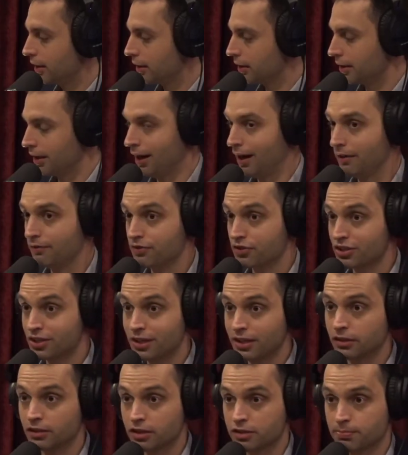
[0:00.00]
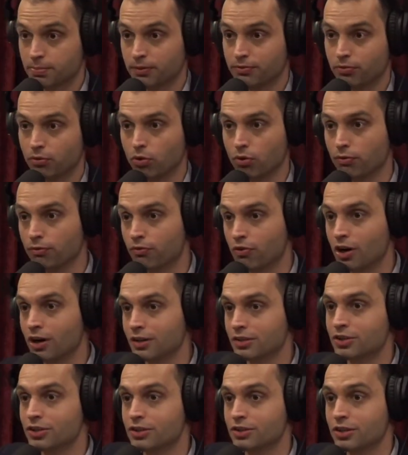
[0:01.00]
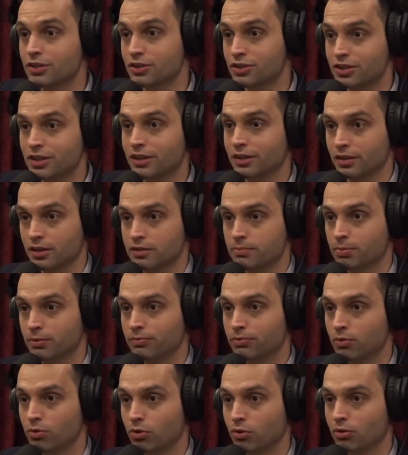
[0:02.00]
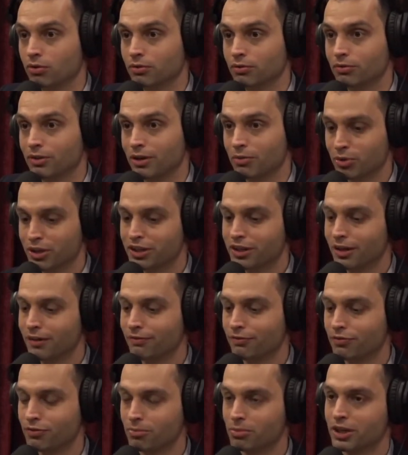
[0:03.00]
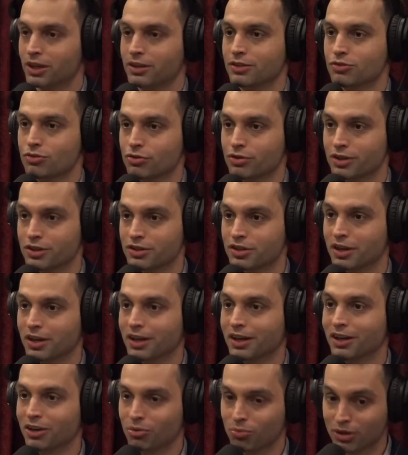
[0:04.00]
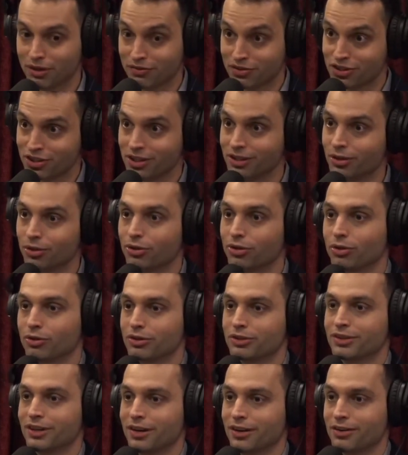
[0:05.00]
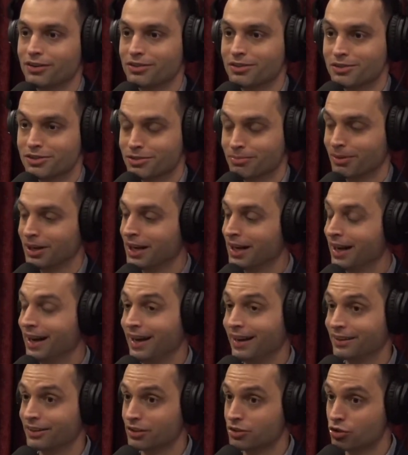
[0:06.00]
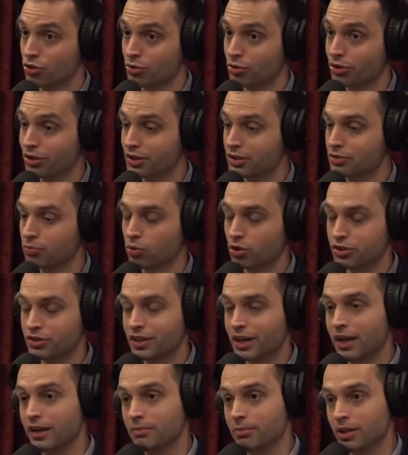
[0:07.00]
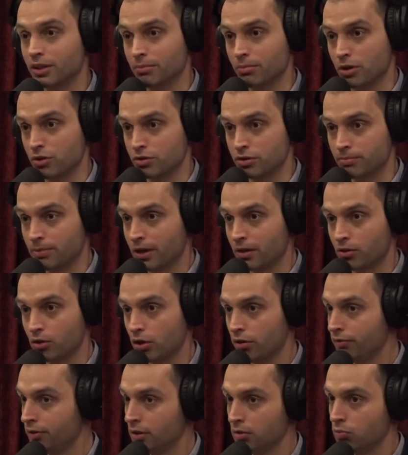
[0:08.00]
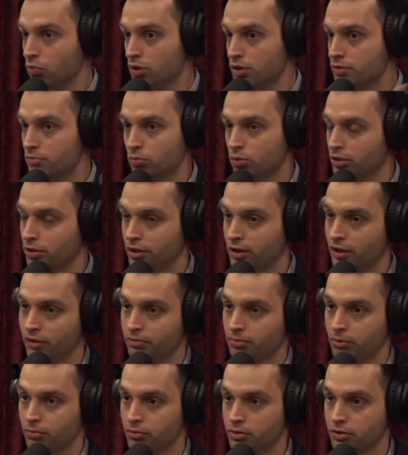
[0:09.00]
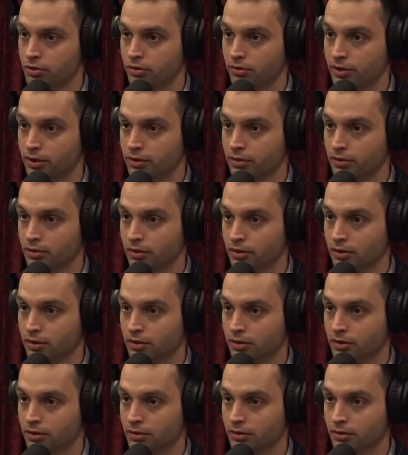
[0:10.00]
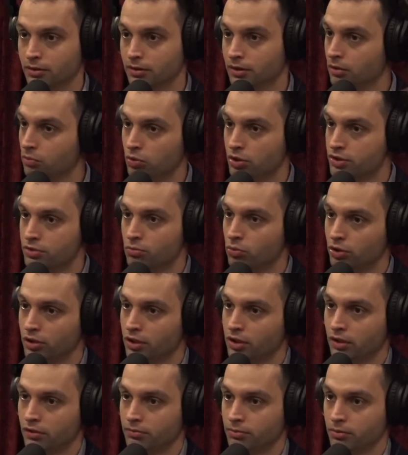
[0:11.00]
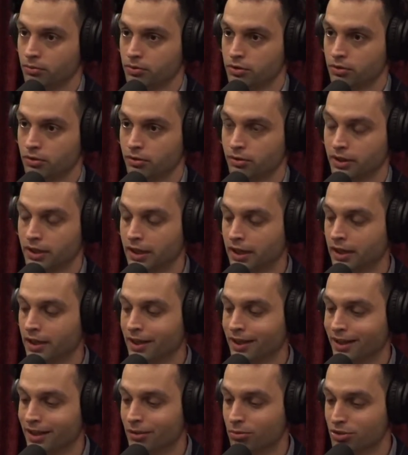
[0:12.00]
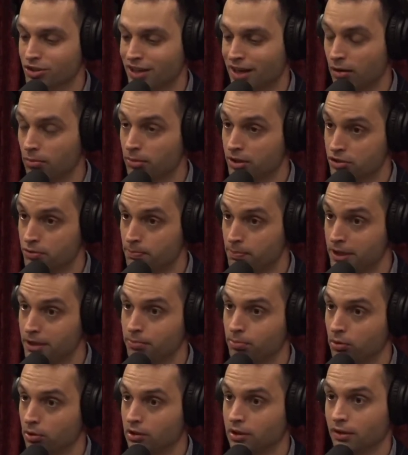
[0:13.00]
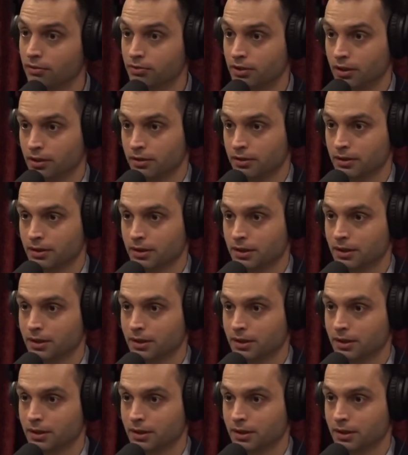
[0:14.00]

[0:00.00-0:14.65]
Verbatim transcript: I've seen this before. Francis has seen this before, right? We come from countries. We've seen authoritarianism. And yeah. the truth is, what scared me the most about COVID, it wasn't what the government was doing. It wasn't what the government was doing. It was how much people loved it. Yeah,